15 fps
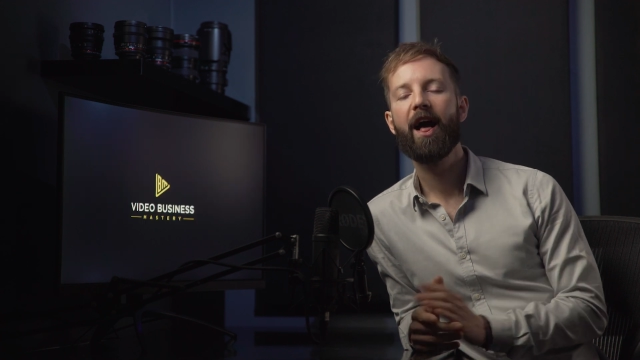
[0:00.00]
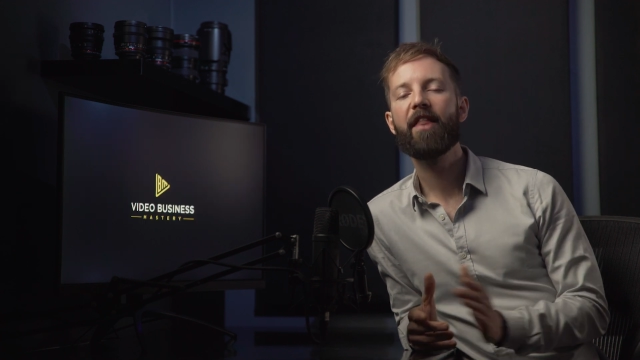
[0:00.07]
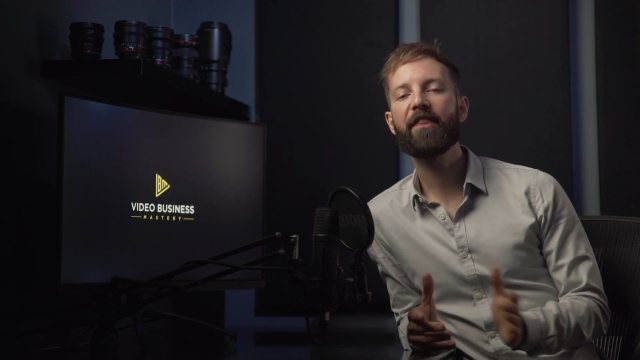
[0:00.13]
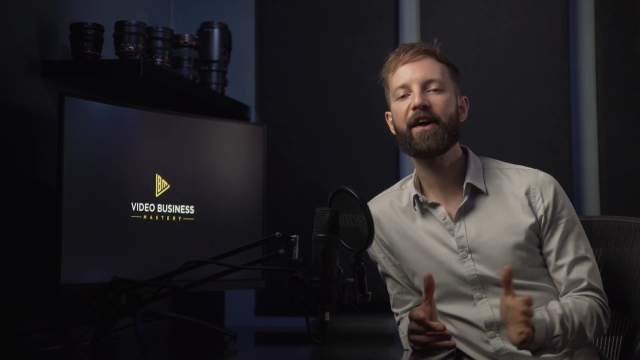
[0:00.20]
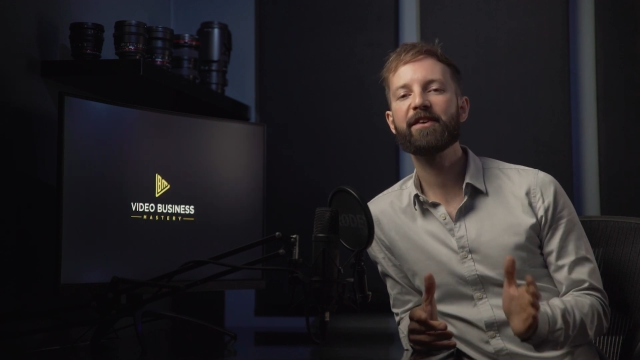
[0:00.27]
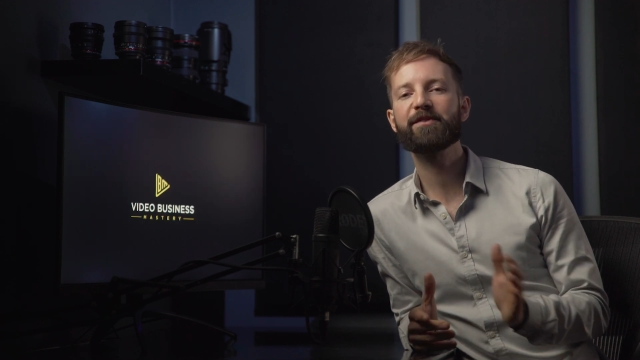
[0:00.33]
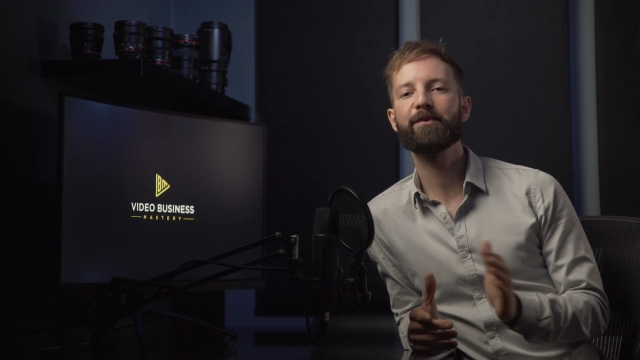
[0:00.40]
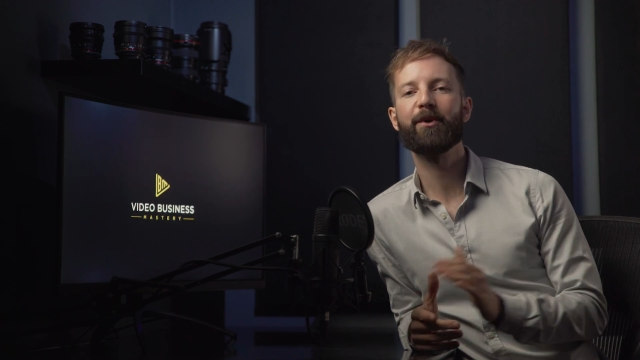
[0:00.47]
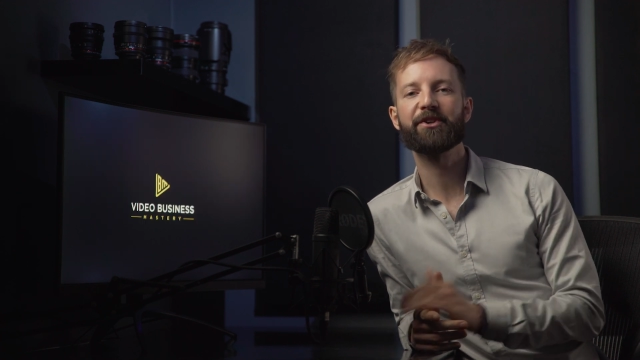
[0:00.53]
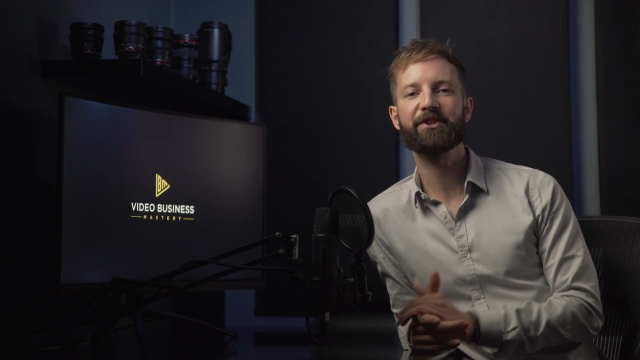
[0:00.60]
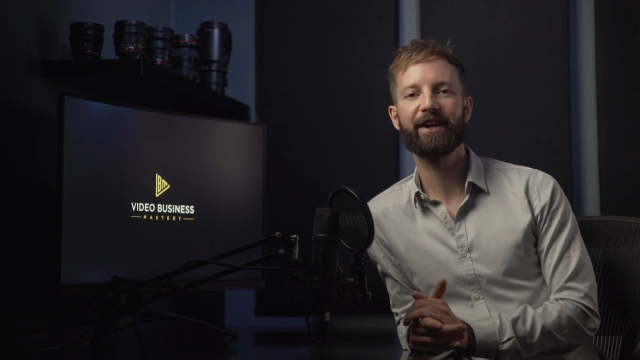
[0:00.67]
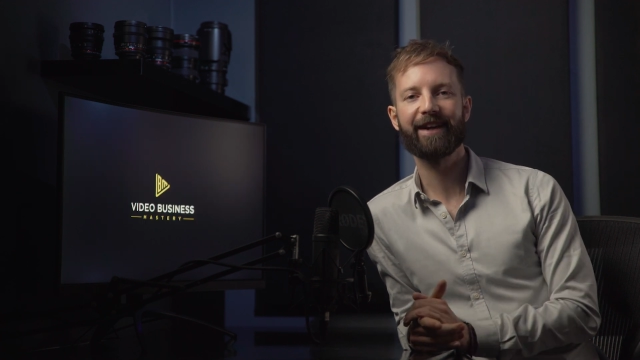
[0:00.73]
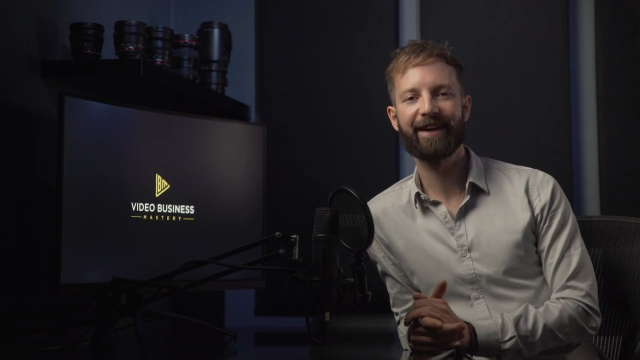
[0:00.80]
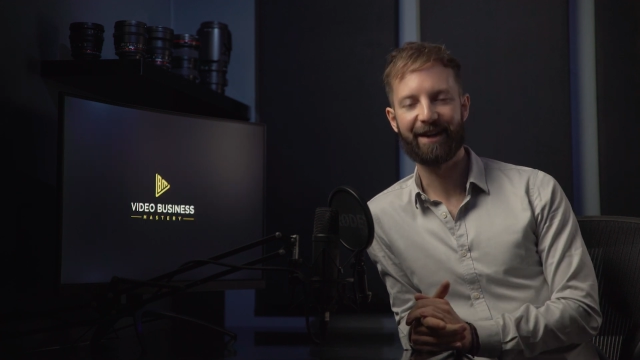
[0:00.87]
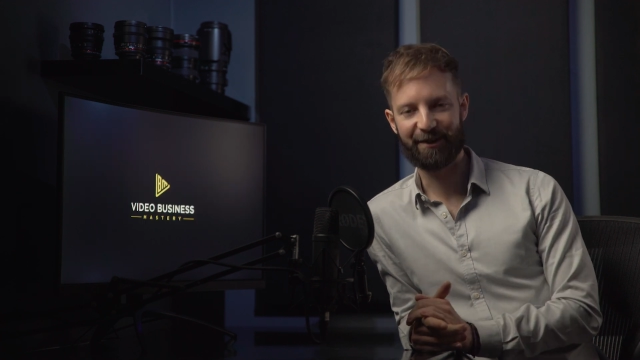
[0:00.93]
Thanks for
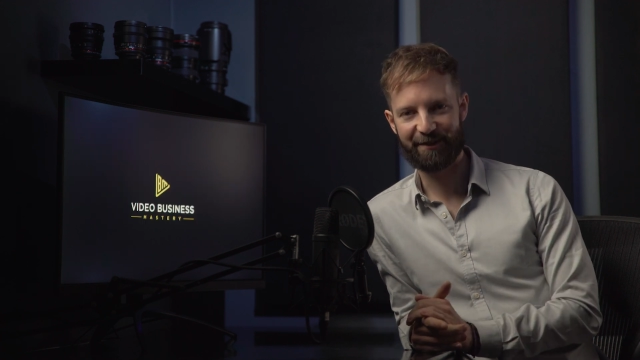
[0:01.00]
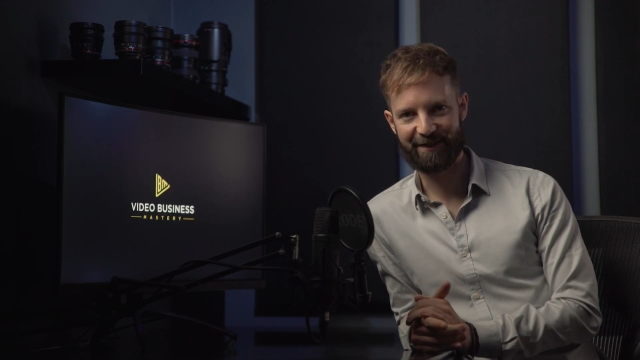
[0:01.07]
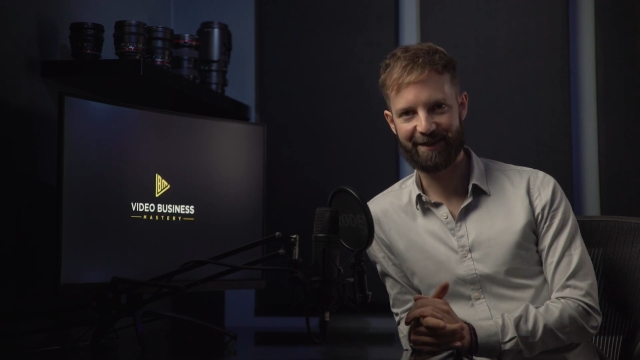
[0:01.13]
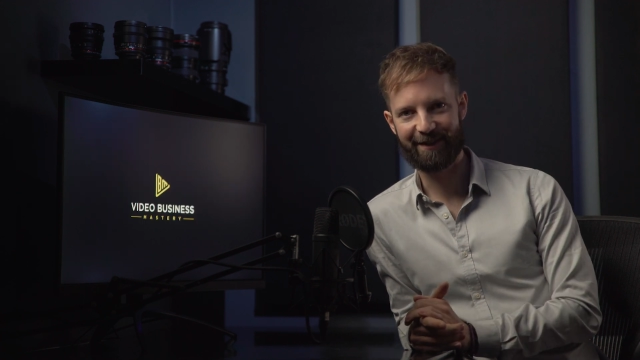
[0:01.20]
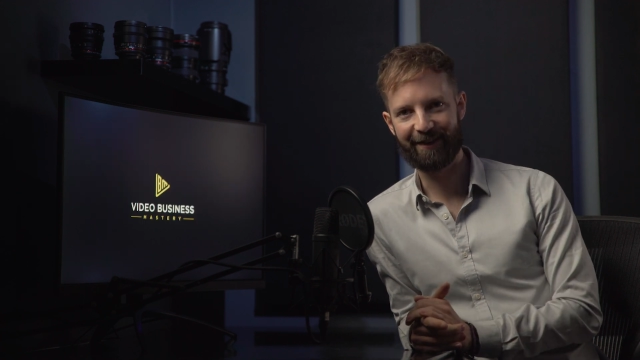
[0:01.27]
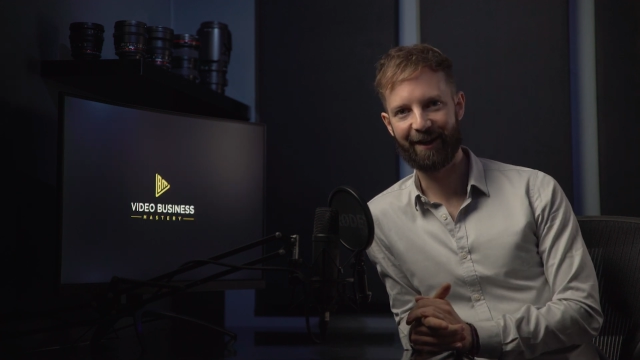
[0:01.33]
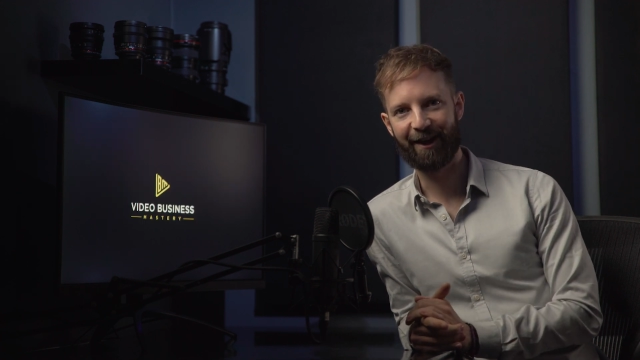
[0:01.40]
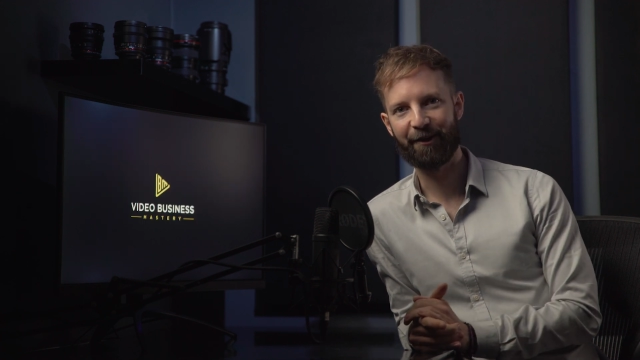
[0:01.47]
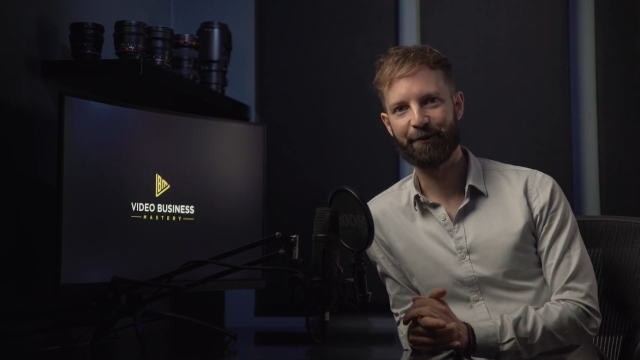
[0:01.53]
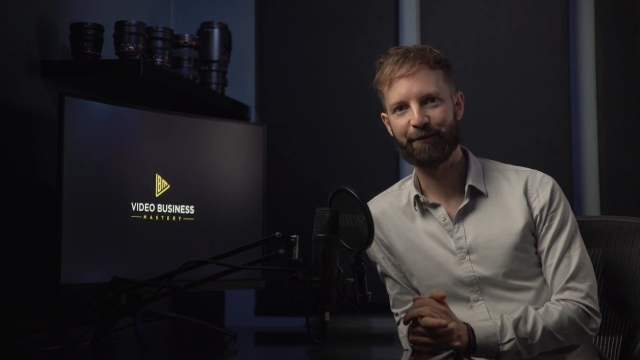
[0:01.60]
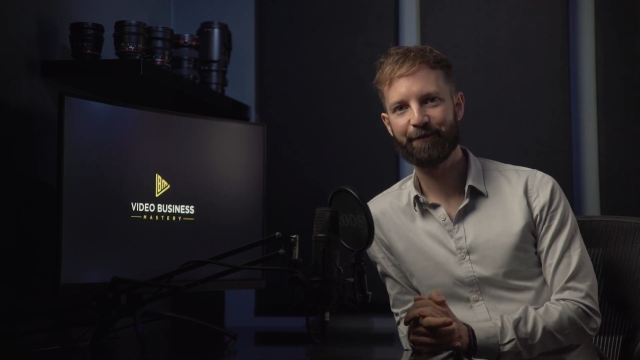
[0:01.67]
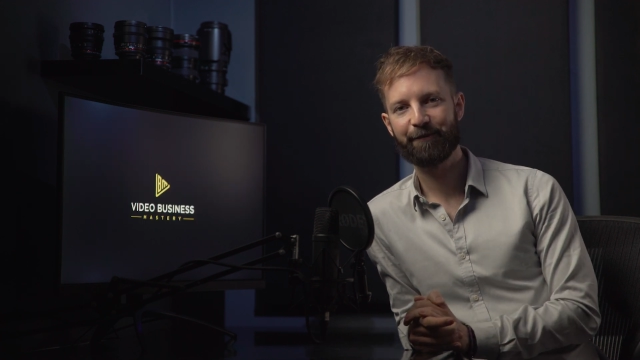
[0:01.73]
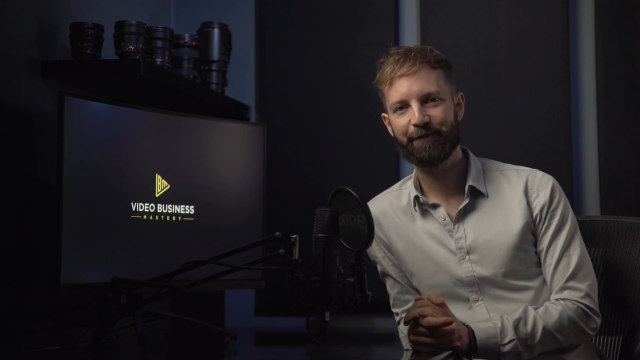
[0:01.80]
watching and I'll see you then.